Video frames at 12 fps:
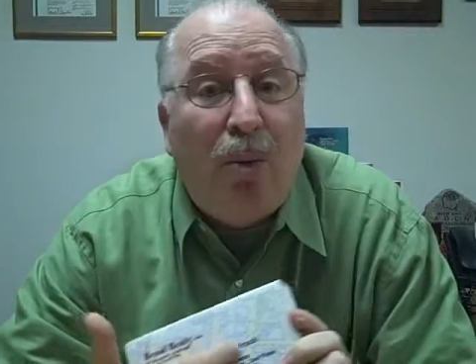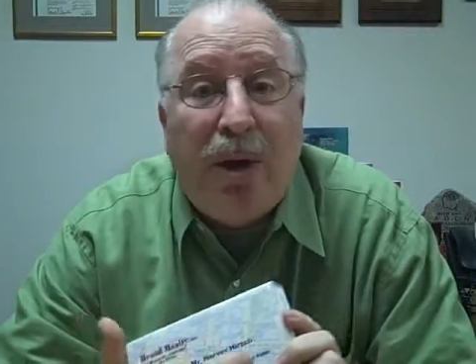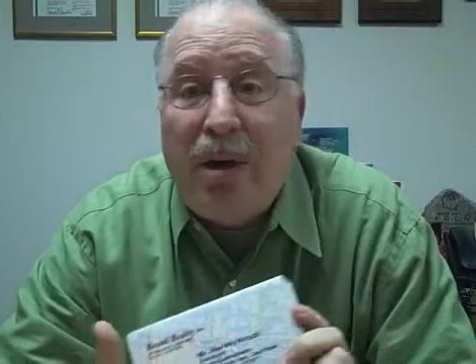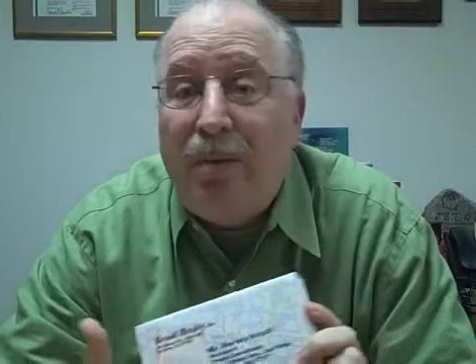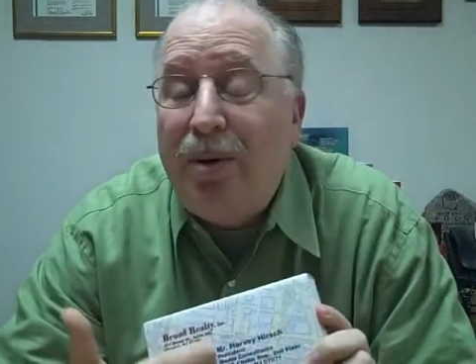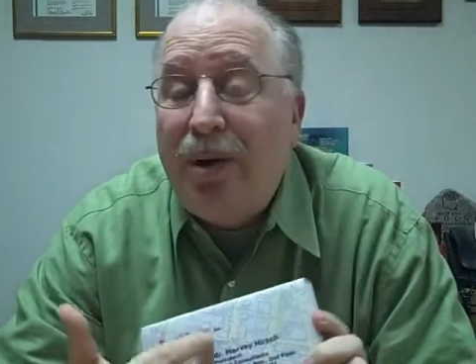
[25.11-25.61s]

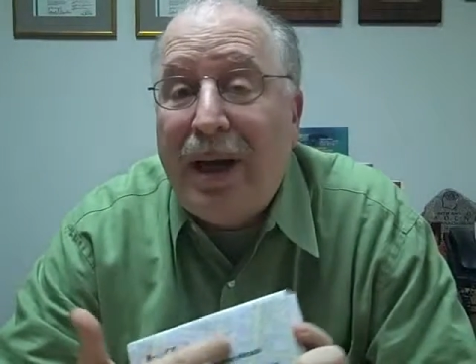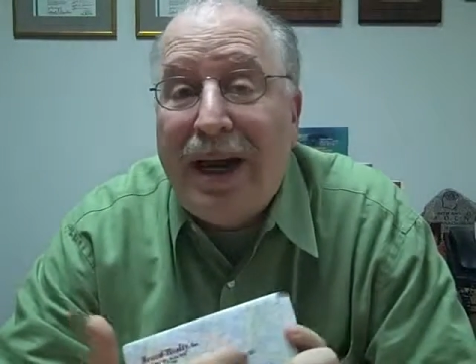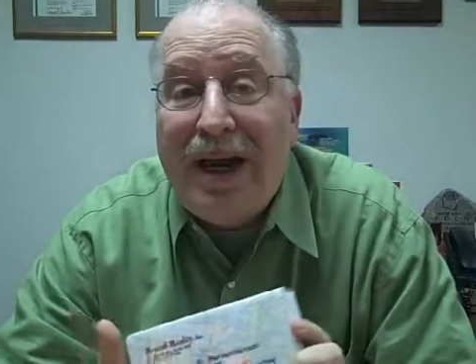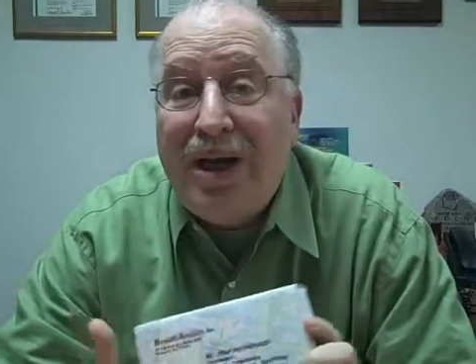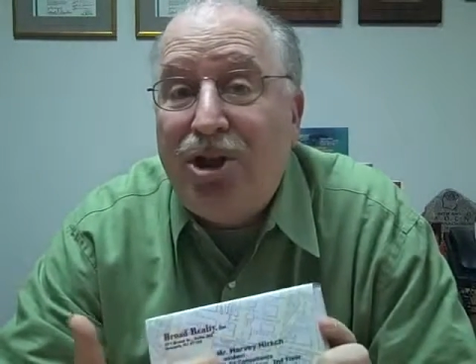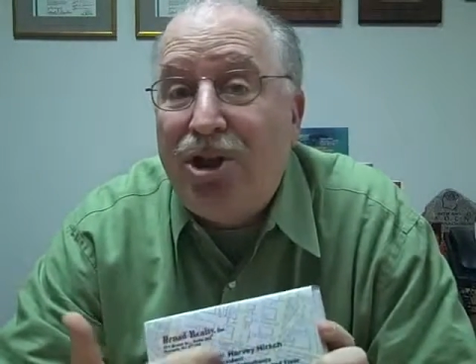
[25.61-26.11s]
We could put
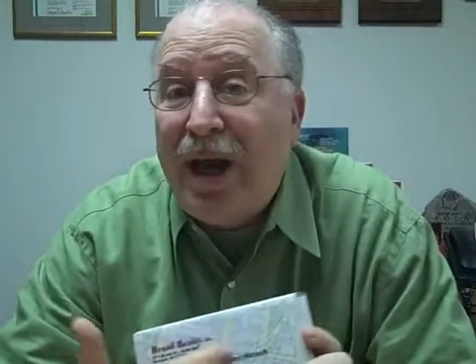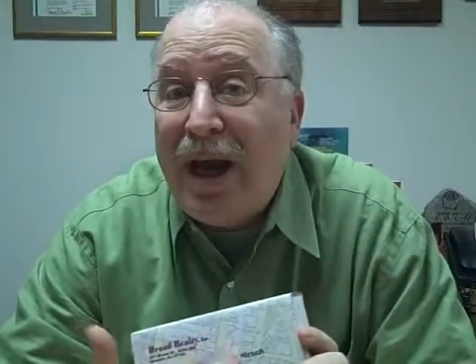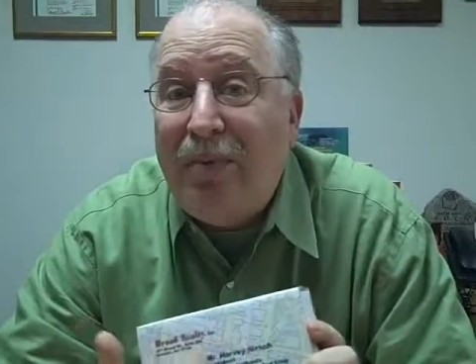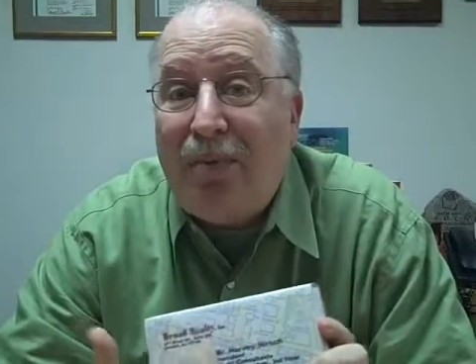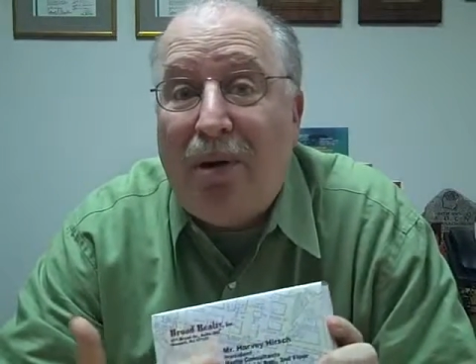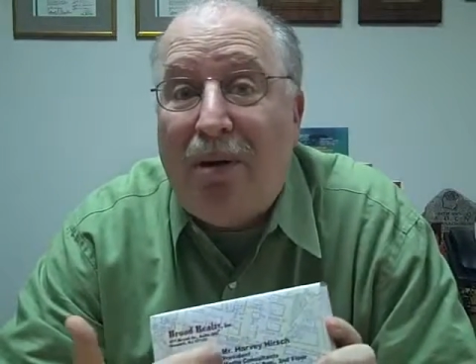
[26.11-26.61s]
any
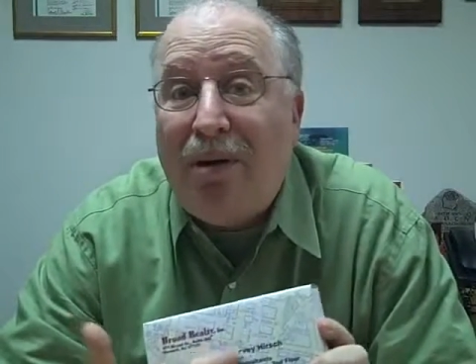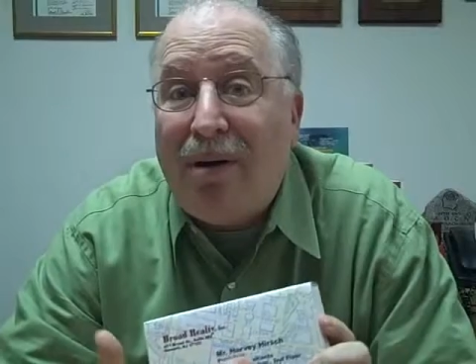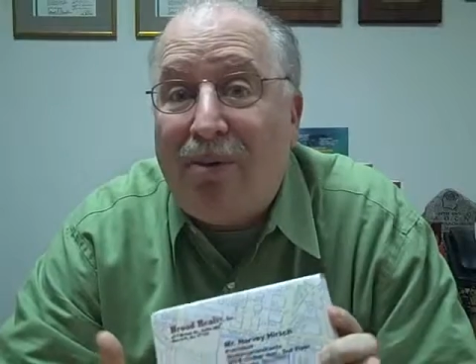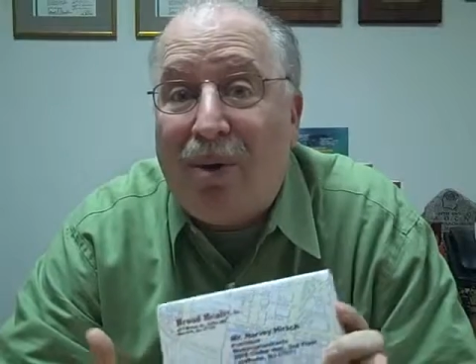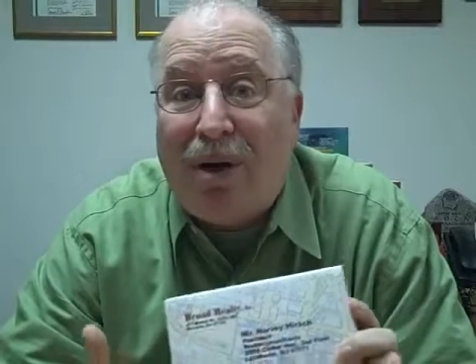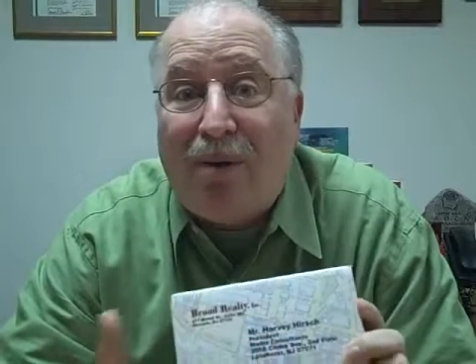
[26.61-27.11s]
shape or
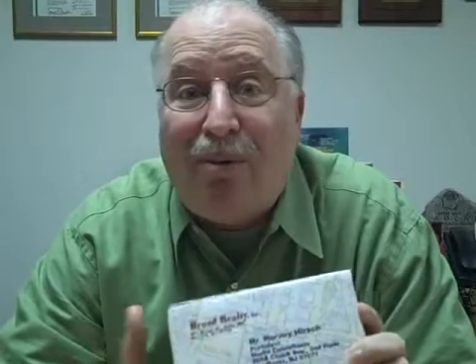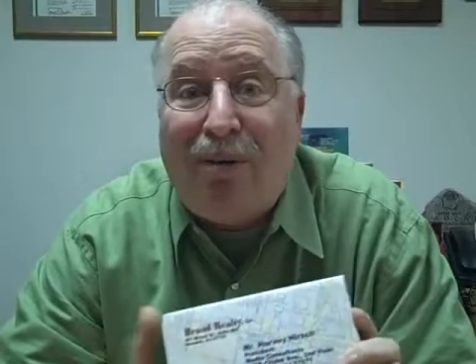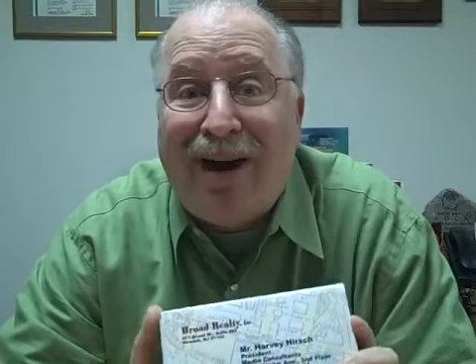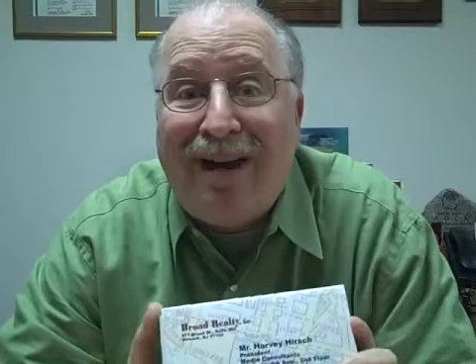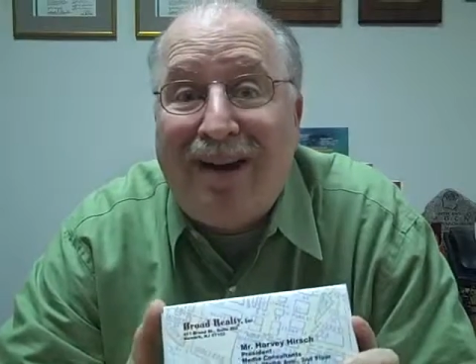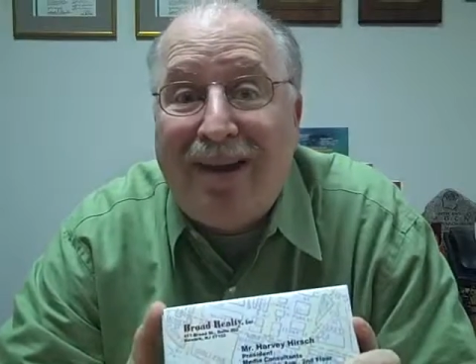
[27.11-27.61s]
artwork
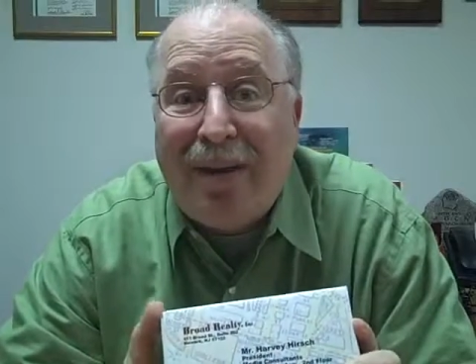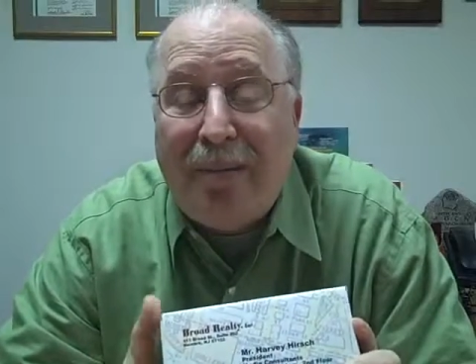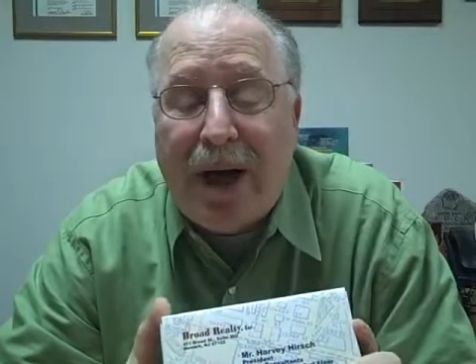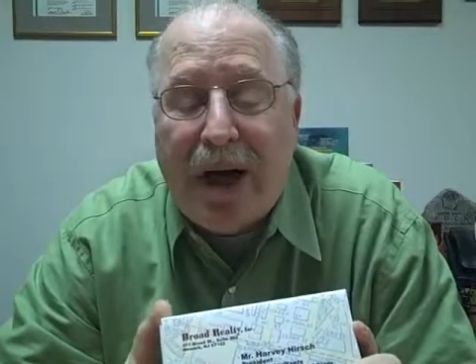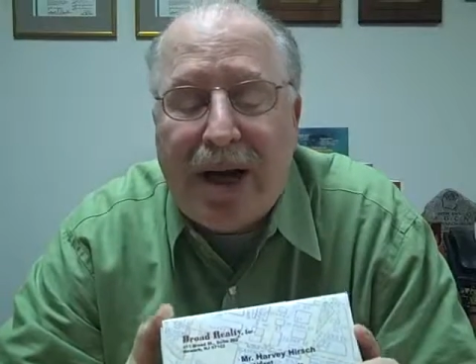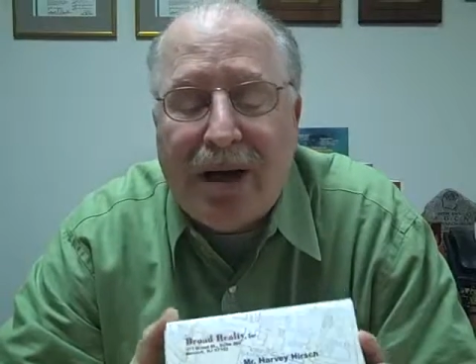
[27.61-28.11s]
right on
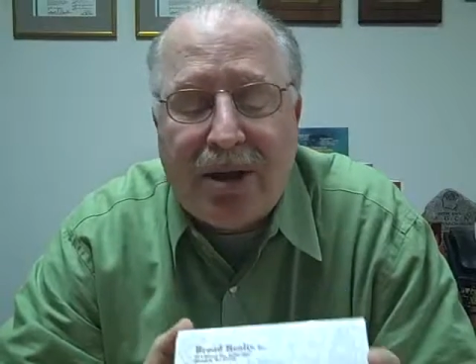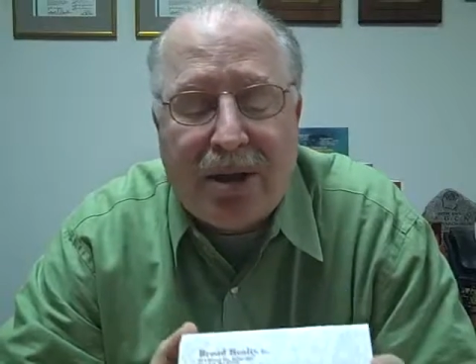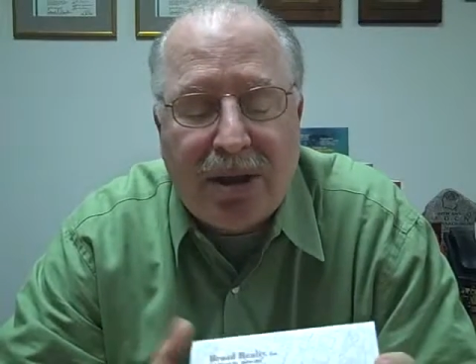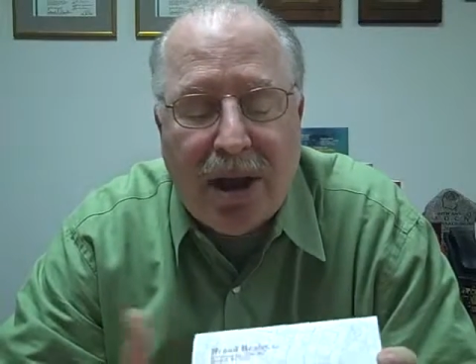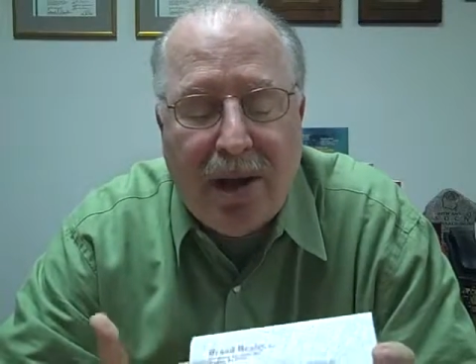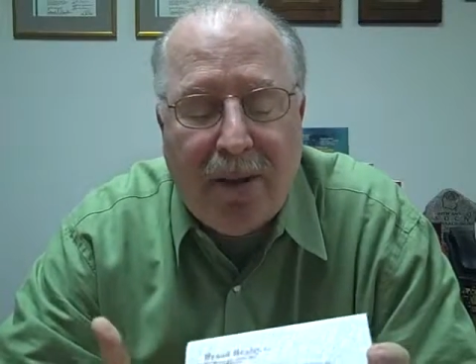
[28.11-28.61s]
the
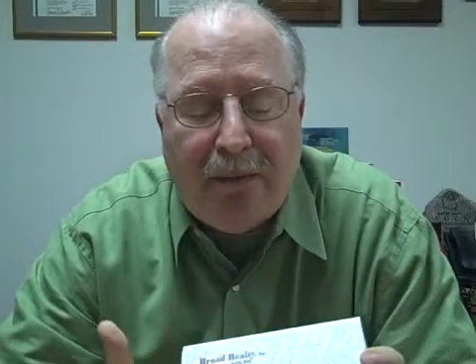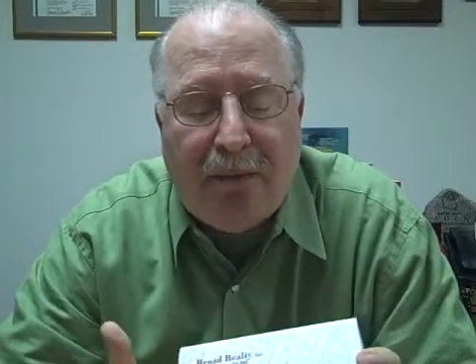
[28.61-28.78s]
box,